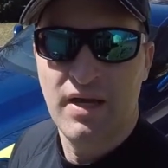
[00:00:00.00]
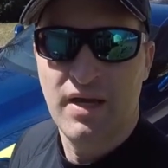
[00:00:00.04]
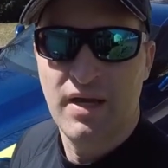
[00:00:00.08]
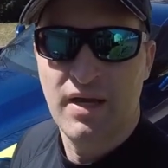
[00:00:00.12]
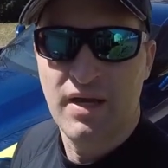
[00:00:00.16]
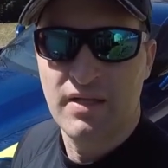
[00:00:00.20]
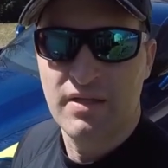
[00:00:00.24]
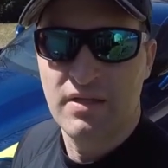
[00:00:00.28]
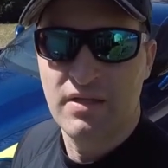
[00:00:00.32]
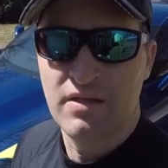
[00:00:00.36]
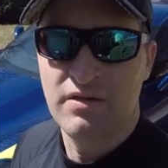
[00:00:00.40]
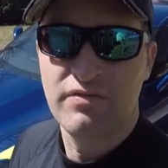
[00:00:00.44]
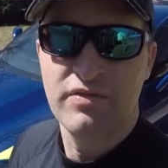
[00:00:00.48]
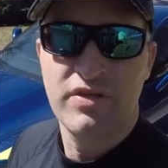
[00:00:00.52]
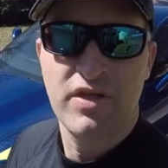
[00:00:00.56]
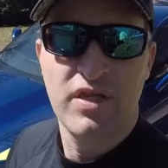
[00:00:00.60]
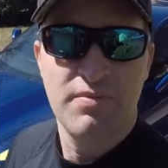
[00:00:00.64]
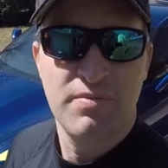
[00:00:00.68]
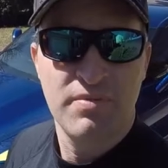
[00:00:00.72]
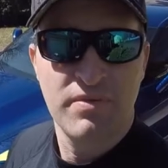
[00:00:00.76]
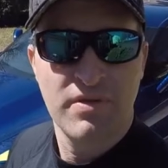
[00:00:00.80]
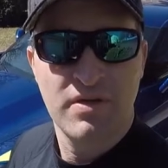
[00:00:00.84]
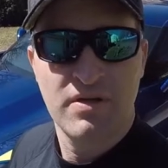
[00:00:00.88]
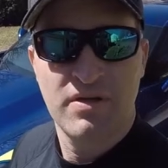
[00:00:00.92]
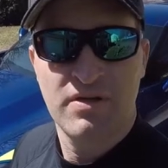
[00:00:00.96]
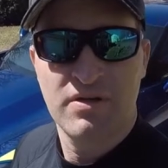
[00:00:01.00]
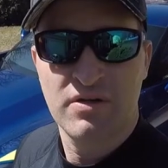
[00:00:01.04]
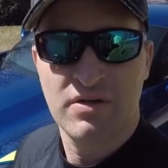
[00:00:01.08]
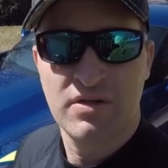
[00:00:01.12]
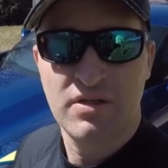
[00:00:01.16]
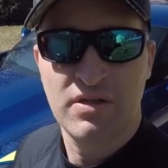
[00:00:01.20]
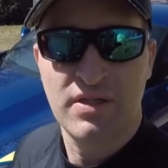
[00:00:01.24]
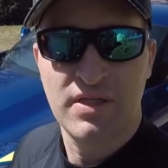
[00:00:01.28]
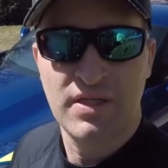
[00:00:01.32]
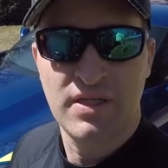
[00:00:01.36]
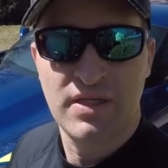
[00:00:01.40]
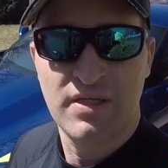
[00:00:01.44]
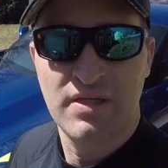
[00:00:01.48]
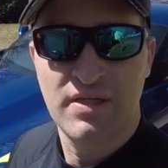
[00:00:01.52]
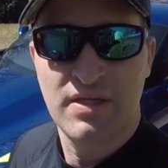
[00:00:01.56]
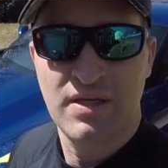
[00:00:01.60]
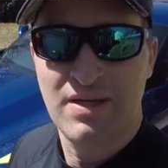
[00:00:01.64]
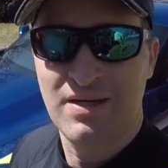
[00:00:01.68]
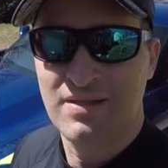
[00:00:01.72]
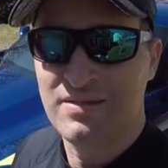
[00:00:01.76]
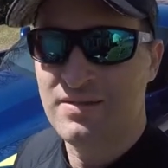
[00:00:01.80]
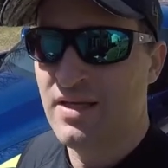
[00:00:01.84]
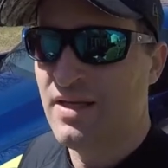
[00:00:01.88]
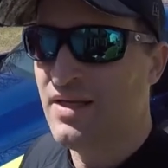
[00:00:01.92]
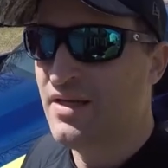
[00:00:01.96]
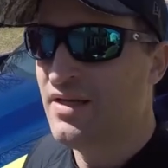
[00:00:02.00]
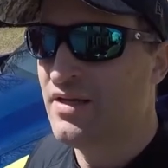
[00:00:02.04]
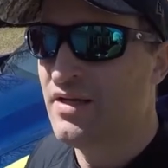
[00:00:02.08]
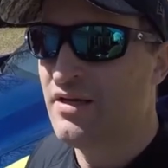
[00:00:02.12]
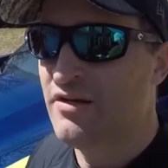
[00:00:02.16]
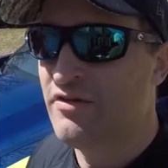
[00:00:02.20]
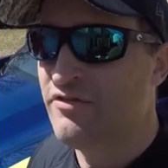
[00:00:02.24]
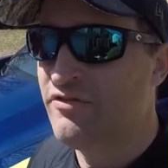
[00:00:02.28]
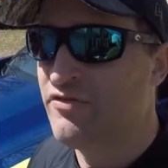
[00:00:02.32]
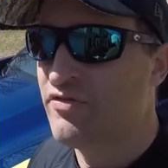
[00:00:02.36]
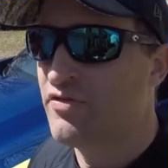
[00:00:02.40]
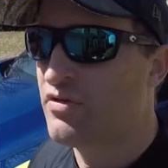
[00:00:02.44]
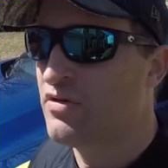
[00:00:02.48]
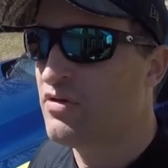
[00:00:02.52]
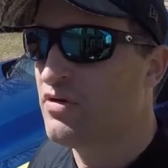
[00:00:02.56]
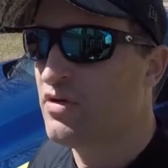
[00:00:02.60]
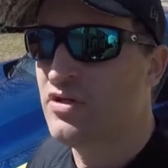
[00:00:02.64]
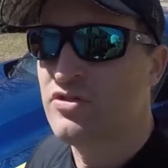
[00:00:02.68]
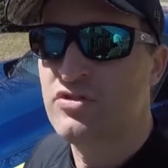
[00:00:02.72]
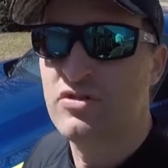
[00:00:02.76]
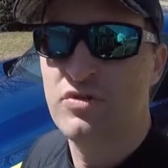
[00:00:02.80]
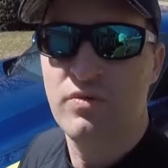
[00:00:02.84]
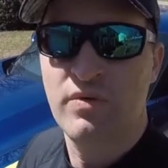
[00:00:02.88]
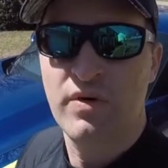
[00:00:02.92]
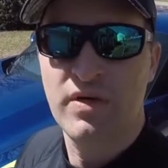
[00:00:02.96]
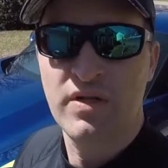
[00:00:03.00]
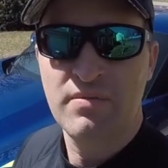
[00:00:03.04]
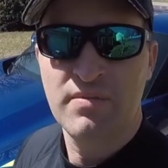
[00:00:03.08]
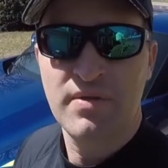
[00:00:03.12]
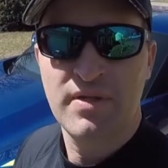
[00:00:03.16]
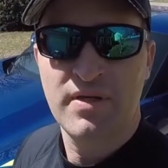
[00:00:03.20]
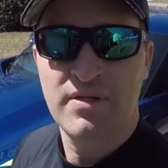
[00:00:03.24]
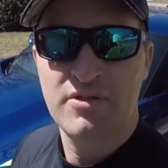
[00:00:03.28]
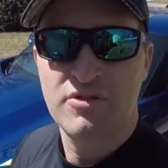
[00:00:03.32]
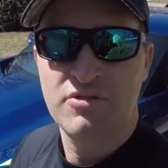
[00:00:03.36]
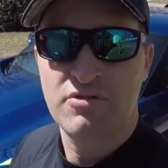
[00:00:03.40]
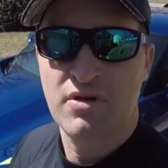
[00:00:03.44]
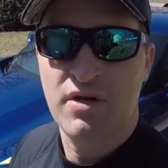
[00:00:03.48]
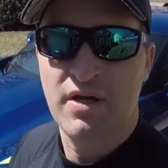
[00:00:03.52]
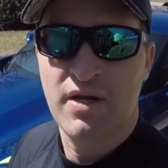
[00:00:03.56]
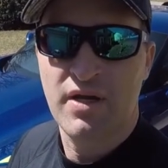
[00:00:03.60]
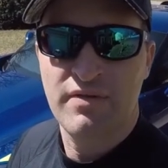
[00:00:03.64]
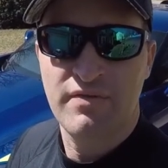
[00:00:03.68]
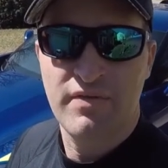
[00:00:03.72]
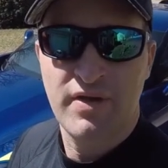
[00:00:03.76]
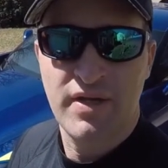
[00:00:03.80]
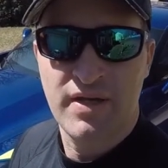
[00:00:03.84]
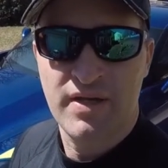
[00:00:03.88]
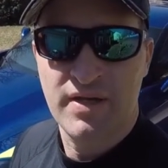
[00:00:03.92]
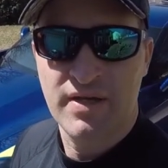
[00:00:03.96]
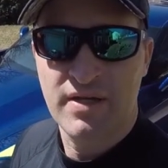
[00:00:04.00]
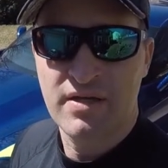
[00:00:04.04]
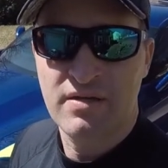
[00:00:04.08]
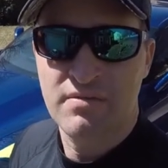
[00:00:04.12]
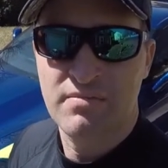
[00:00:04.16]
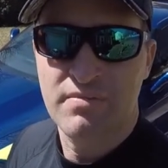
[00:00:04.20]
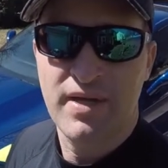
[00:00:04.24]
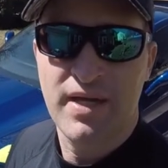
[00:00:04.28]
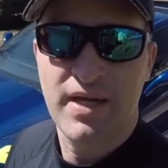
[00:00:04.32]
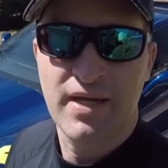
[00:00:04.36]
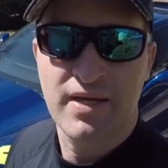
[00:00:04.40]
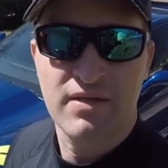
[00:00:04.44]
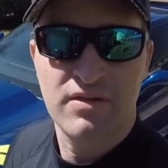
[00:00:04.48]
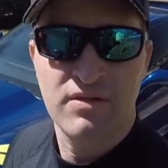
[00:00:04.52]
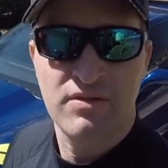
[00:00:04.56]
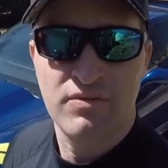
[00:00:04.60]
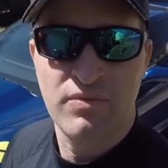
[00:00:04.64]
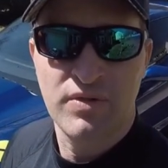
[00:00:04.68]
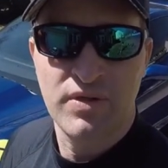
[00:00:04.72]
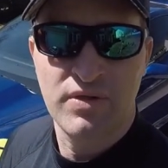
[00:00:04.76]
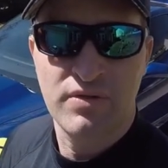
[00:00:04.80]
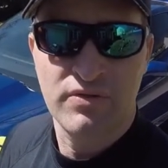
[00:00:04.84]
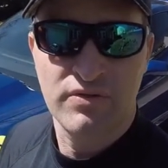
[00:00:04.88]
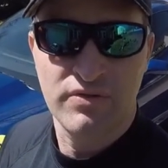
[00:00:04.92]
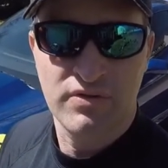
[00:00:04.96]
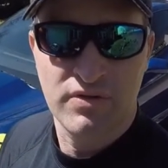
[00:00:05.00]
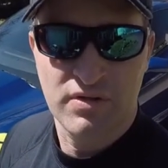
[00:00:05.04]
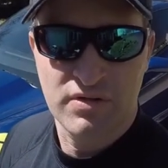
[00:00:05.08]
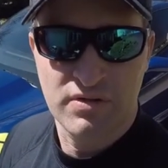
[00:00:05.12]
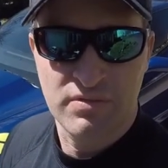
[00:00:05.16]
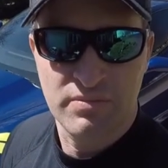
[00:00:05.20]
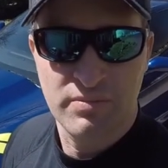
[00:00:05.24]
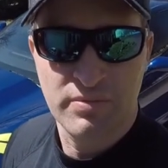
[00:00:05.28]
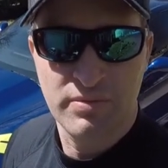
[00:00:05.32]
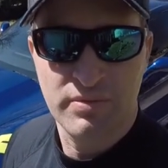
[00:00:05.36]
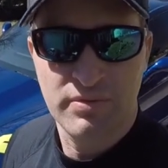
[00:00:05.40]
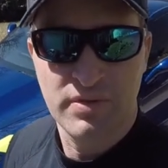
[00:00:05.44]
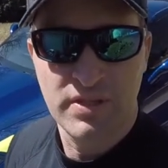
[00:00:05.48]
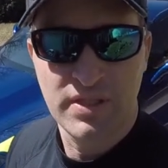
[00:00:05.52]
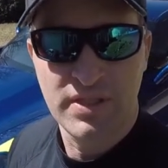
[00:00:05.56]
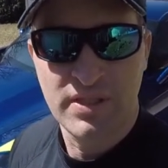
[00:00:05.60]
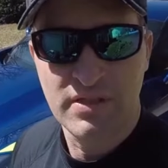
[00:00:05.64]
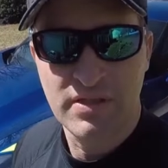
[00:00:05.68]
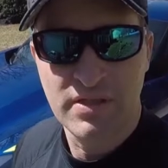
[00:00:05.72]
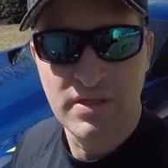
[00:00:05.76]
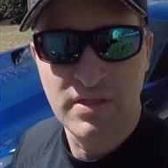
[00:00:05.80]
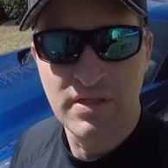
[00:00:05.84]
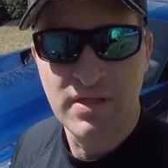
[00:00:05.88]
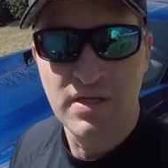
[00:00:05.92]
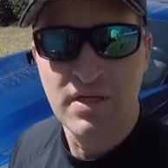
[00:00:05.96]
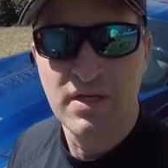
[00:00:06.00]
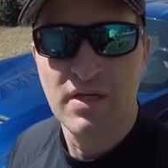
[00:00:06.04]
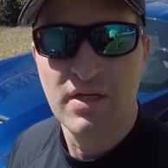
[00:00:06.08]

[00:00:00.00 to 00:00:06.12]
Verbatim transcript: I love keeping the car clean. I take it out for a 20 minute drive and I come back and the wheels are completely